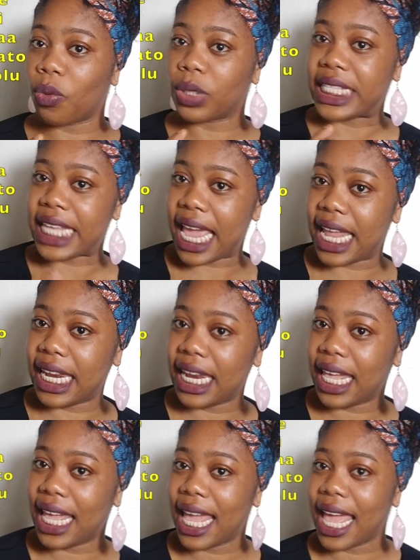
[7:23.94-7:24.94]
10
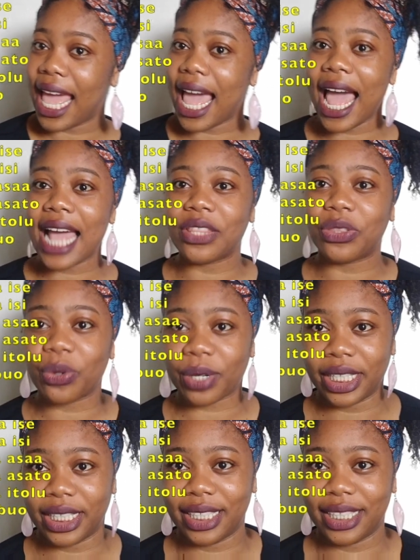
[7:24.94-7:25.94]
and
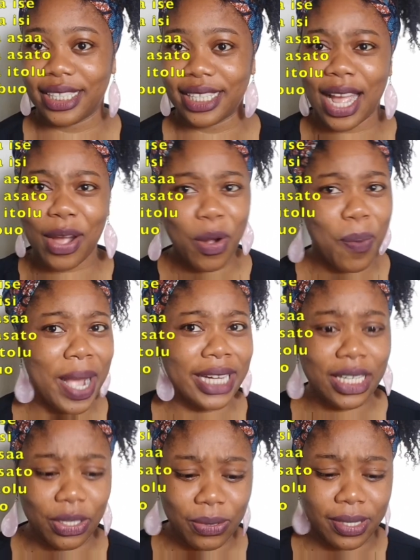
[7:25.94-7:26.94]
3. I hope I
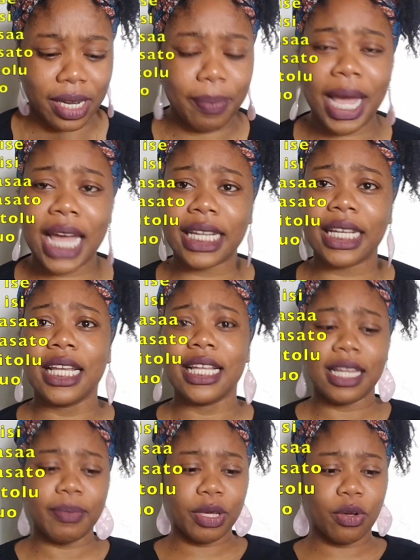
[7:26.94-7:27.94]
didn't lose anybody.
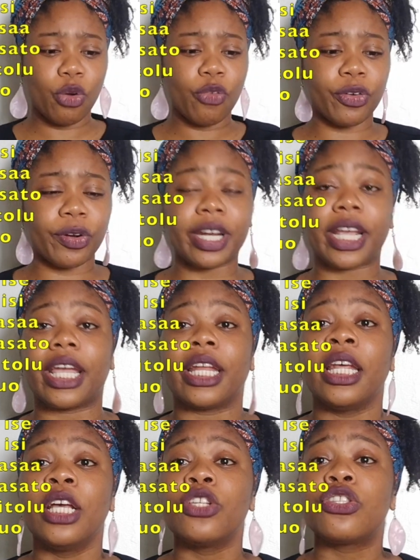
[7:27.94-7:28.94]
Let me go over it again.
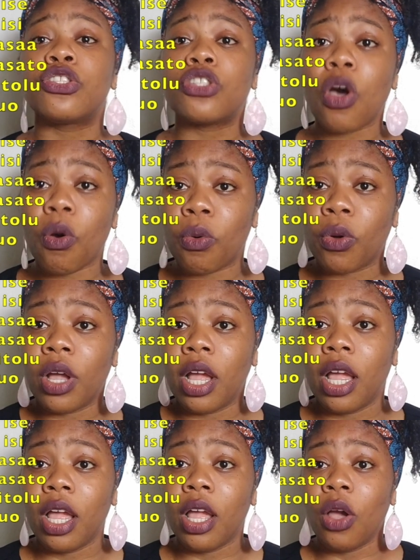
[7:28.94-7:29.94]
So
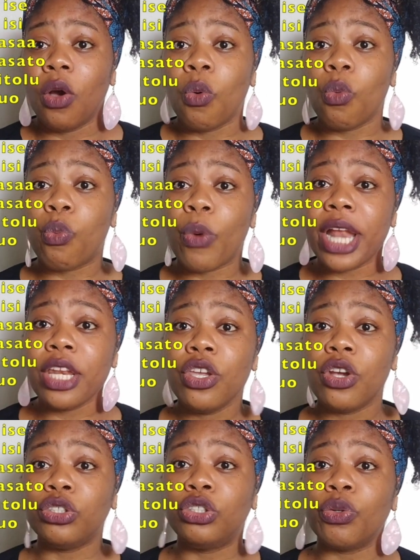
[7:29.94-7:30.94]
when
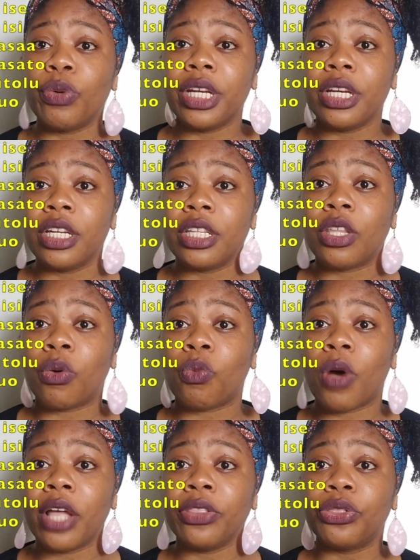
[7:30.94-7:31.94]
you're doing the
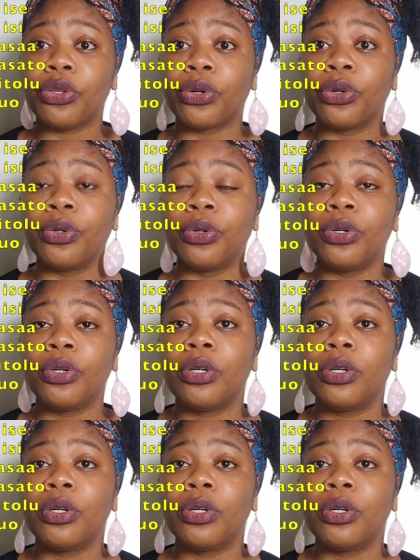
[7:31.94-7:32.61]
1 through